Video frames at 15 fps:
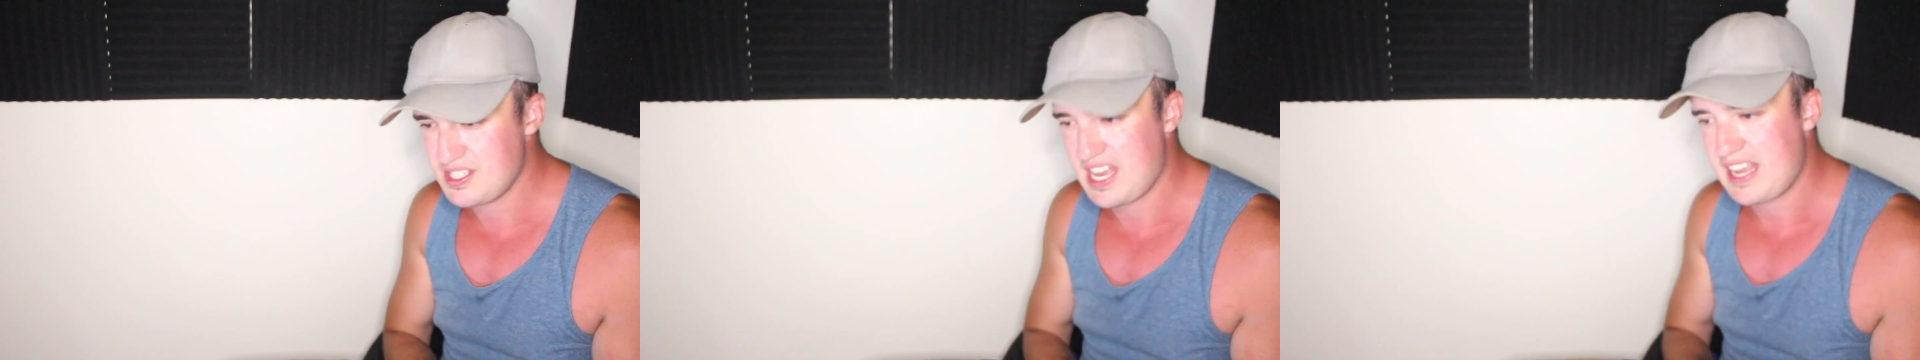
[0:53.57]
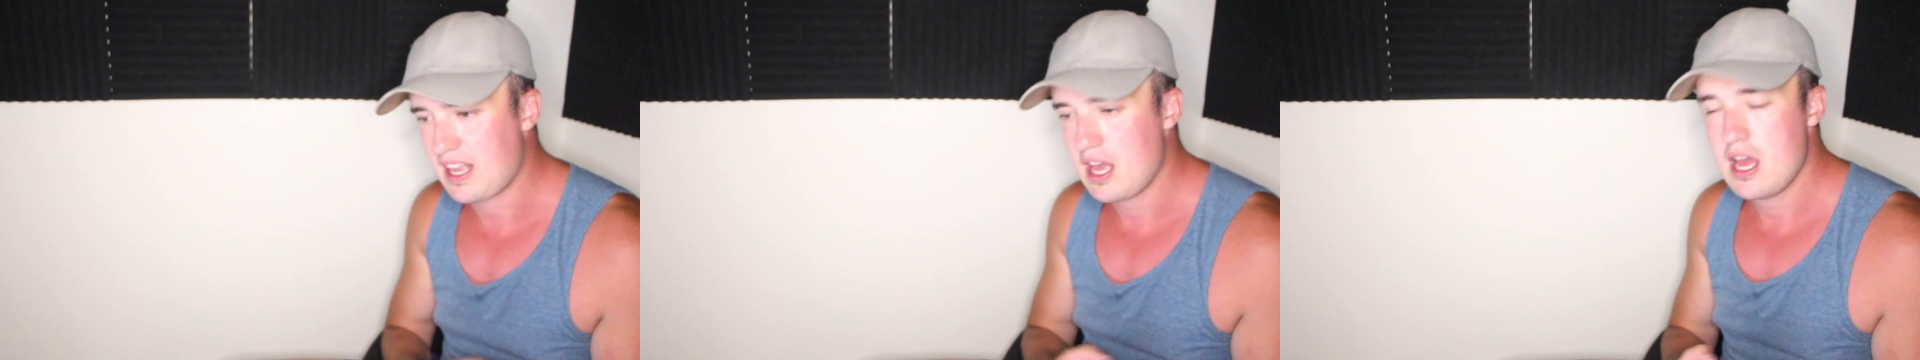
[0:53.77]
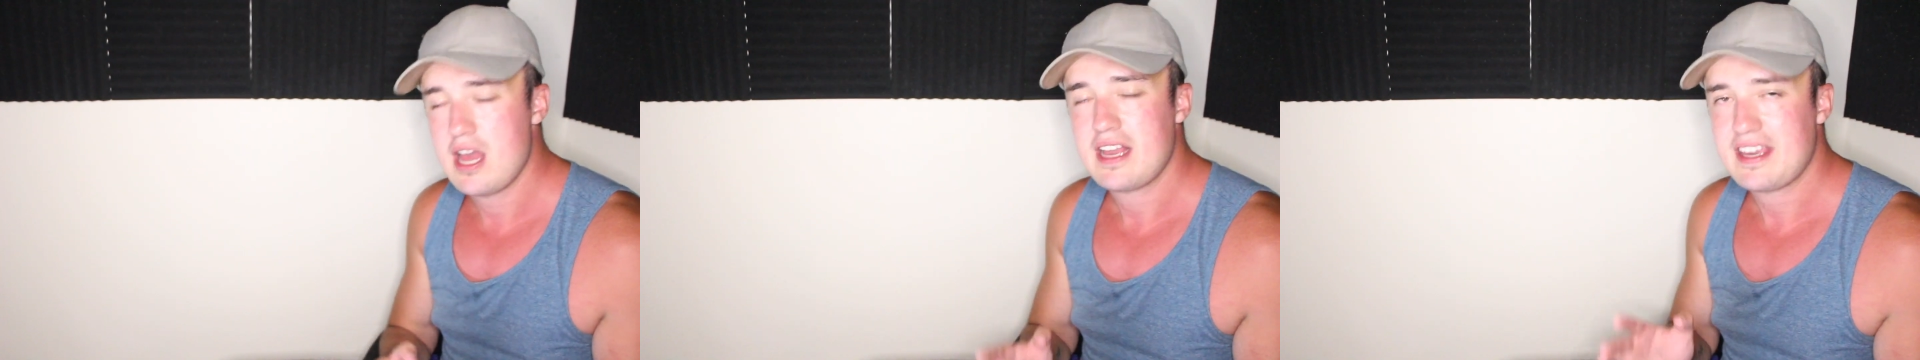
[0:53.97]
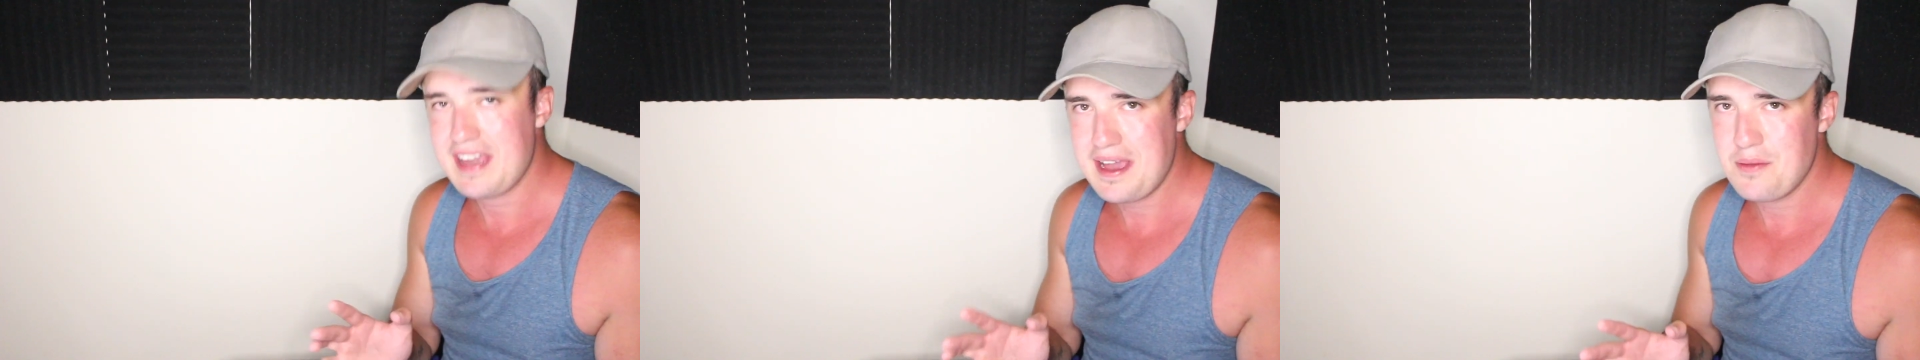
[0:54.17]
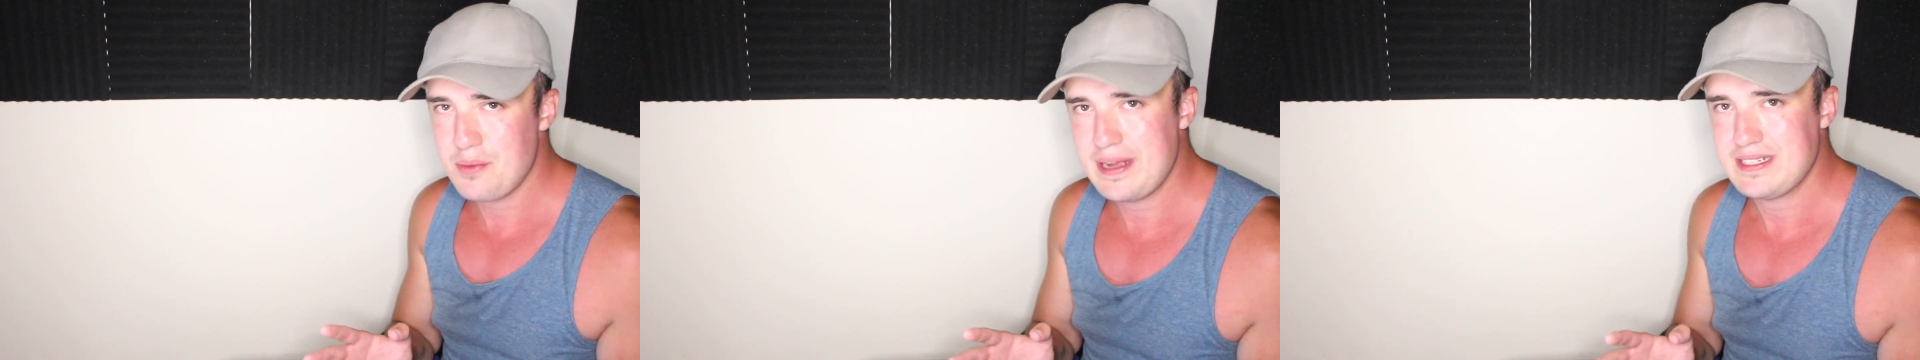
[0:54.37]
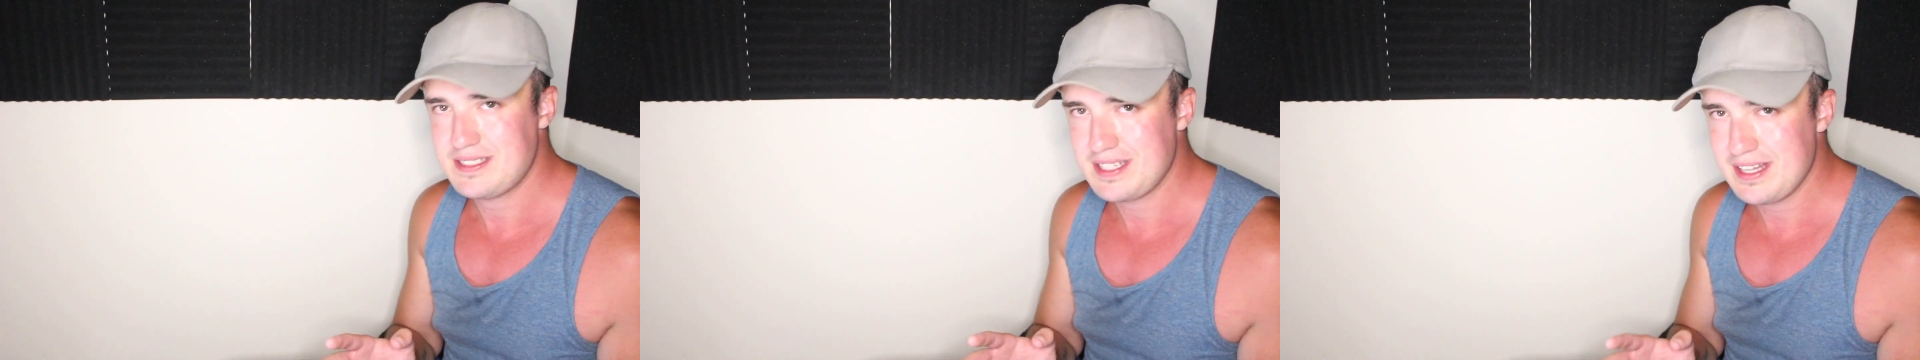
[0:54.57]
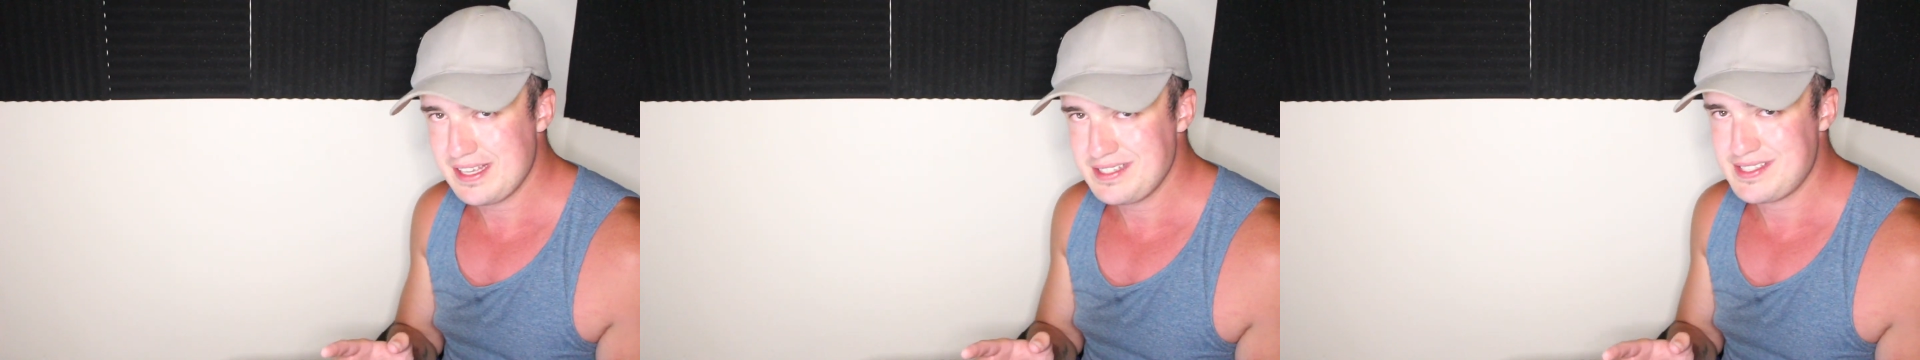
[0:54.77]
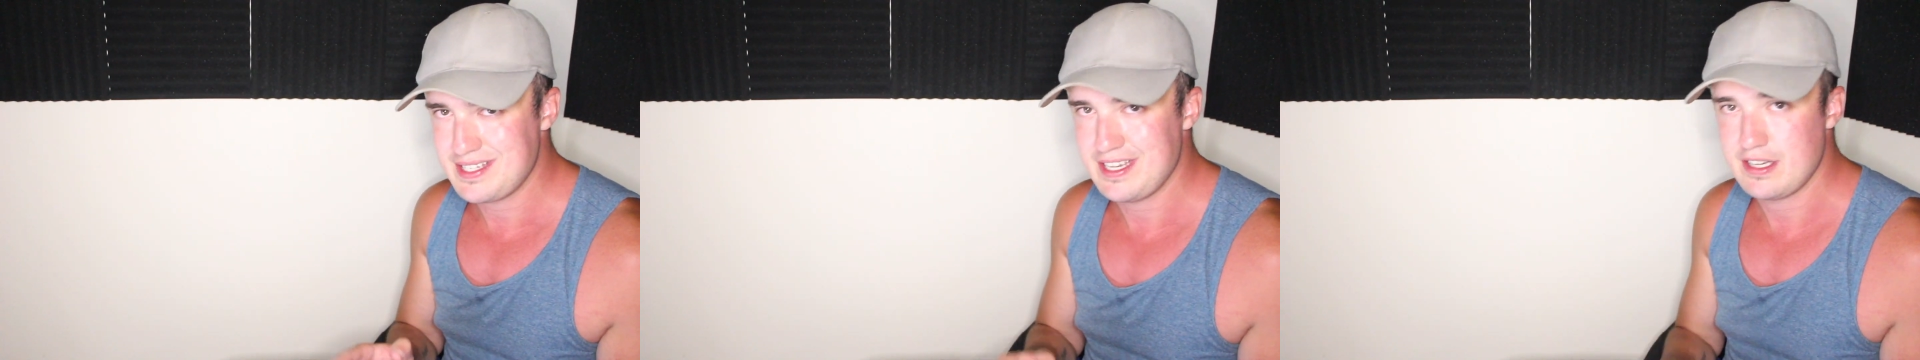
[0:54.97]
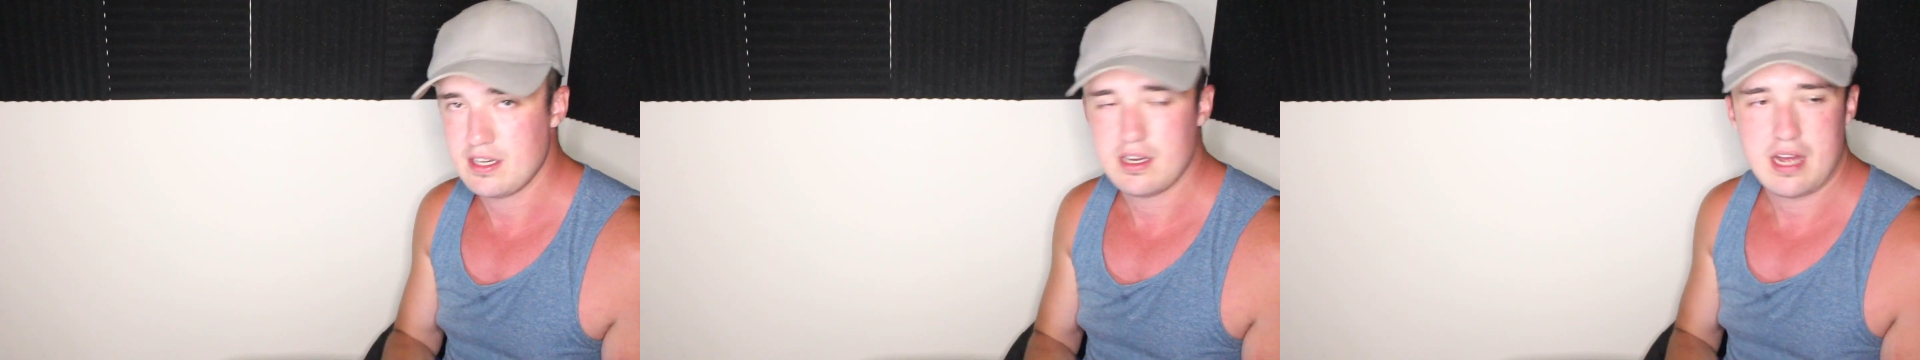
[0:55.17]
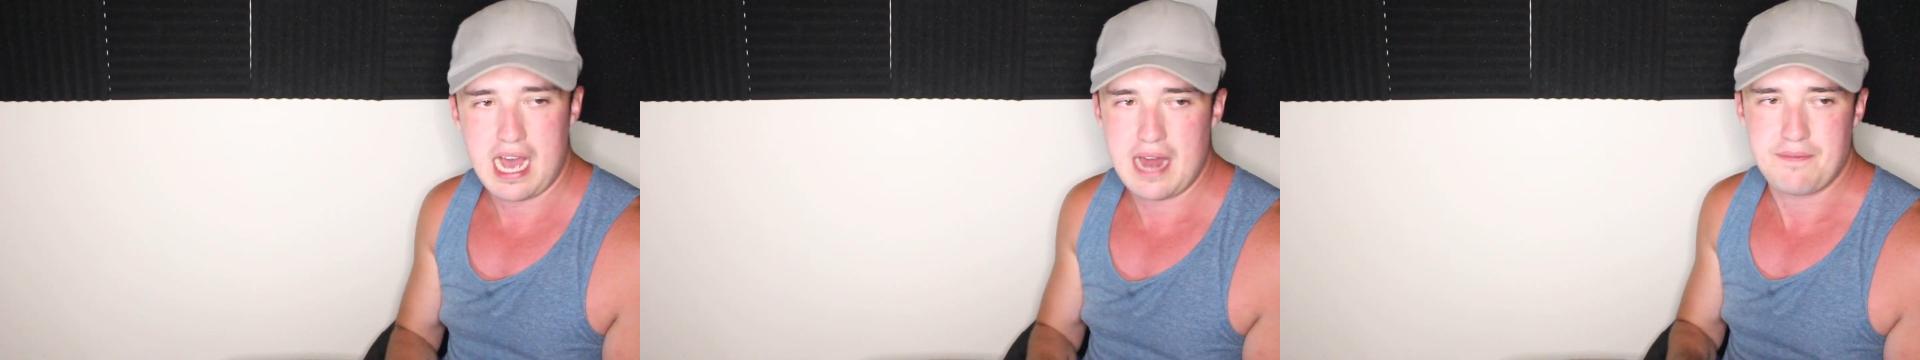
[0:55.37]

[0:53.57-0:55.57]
was like, can't wait to listen.